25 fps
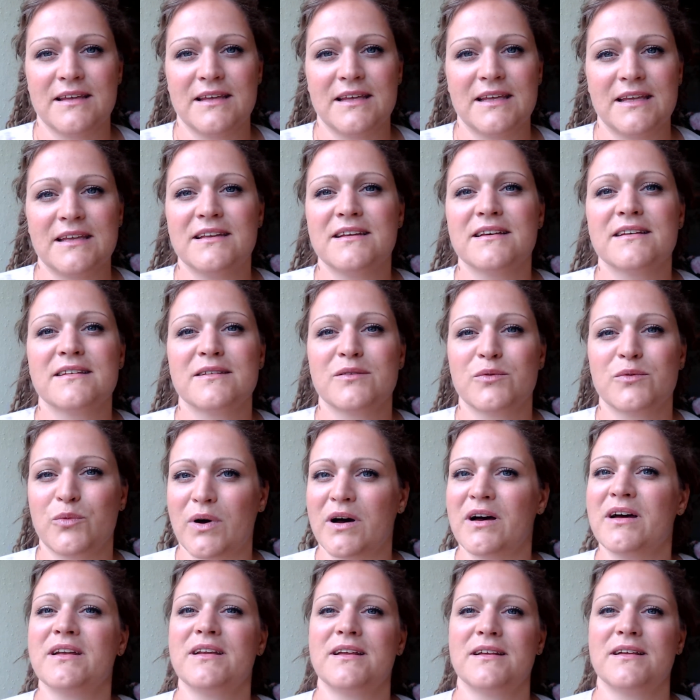doesn't
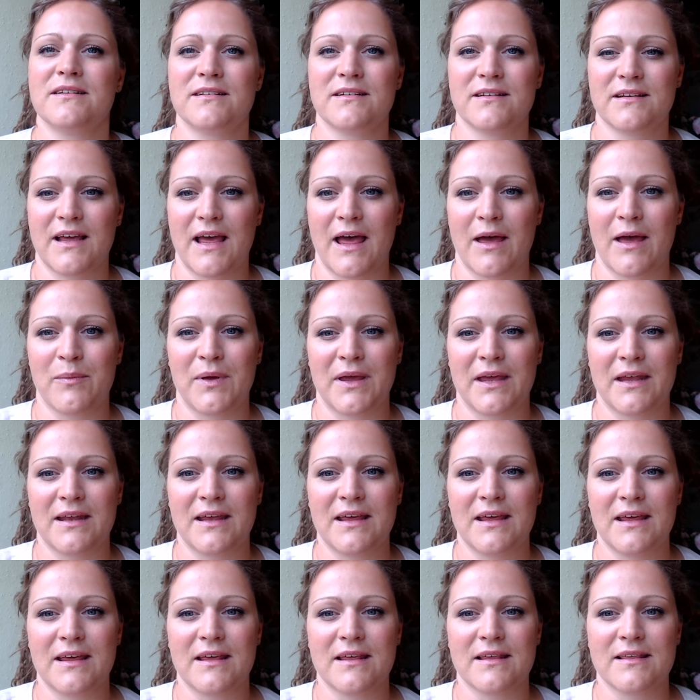want it. I mean,
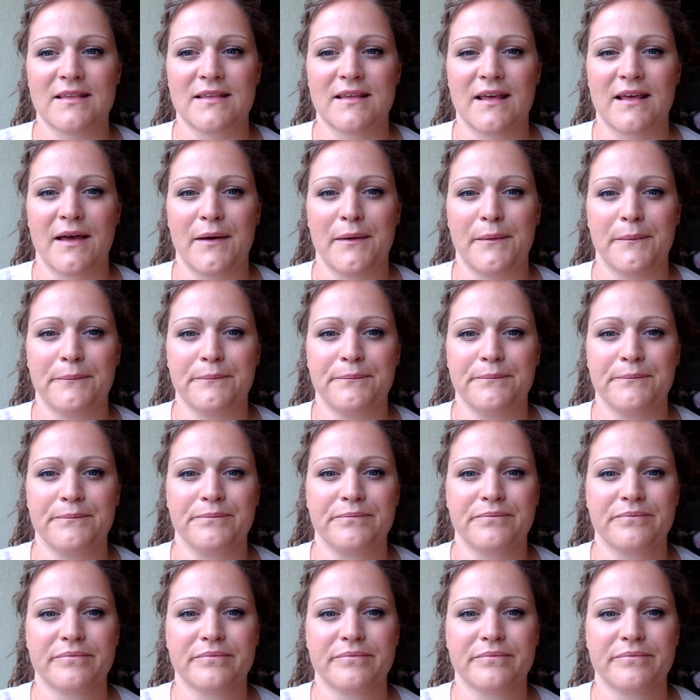he's setting